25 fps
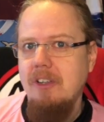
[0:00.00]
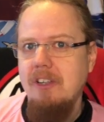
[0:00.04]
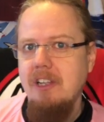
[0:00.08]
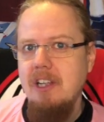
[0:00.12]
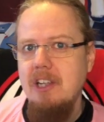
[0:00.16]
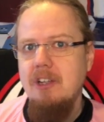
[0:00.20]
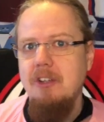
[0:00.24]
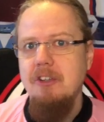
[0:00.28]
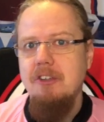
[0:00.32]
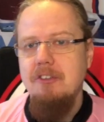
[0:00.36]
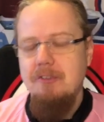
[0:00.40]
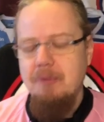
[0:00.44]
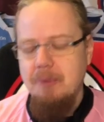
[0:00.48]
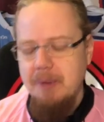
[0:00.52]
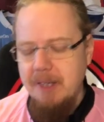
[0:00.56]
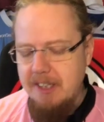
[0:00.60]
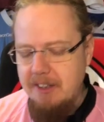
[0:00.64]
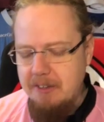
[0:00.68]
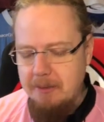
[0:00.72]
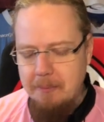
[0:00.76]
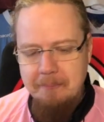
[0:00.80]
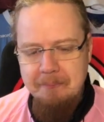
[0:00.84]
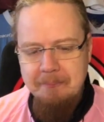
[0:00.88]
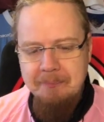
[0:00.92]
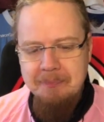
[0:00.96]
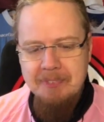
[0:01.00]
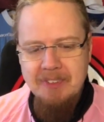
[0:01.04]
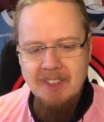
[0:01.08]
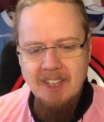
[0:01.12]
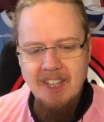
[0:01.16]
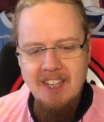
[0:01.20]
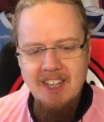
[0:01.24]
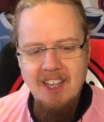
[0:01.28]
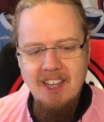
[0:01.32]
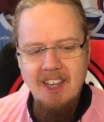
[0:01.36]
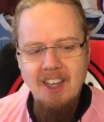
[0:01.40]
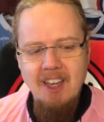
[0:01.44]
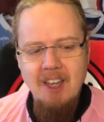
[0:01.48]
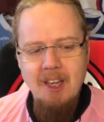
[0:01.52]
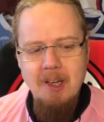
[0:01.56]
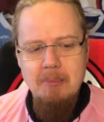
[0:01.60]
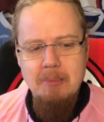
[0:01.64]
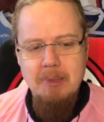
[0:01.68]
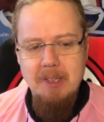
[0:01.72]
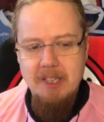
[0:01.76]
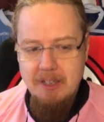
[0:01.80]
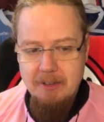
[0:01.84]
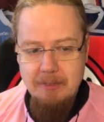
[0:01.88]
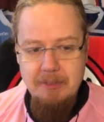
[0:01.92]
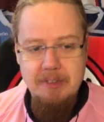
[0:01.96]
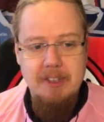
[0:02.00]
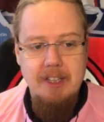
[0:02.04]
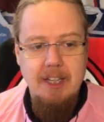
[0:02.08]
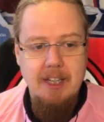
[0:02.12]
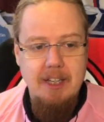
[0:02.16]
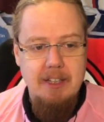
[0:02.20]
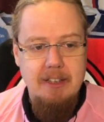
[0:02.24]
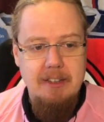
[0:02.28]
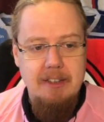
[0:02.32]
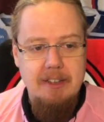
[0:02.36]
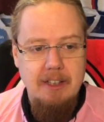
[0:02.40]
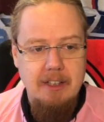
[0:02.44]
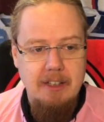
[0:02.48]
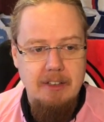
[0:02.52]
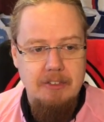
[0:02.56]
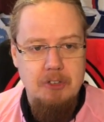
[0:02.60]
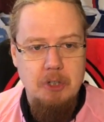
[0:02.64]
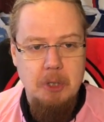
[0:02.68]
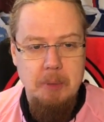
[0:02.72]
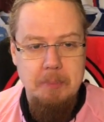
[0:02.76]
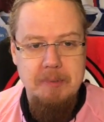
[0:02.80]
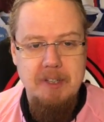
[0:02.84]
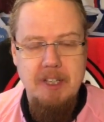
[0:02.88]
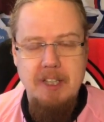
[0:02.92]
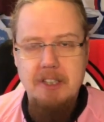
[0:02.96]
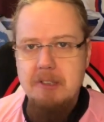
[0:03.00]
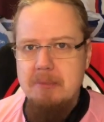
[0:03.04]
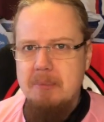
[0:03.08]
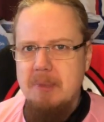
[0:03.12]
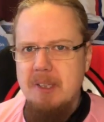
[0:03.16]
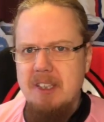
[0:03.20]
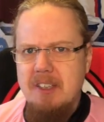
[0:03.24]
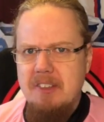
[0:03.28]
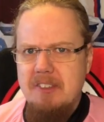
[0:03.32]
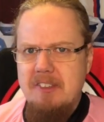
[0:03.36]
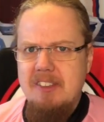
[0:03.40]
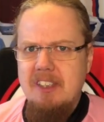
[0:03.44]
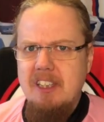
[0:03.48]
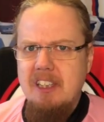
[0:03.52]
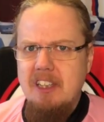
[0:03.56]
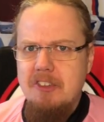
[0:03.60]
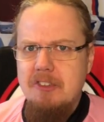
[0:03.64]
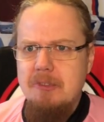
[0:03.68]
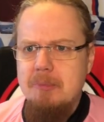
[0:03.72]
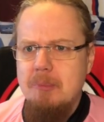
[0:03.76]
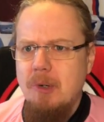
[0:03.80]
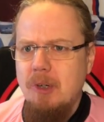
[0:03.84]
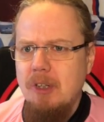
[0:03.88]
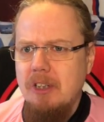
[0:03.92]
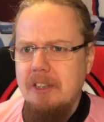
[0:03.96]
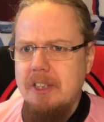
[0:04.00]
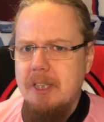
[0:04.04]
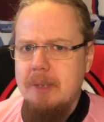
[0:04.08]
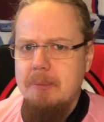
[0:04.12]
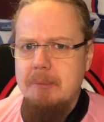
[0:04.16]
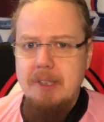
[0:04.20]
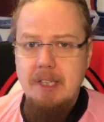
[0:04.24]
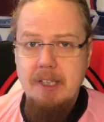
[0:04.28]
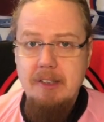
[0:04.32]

a lot of weight. But uh, they are a uh, top 10 team, but still a small team.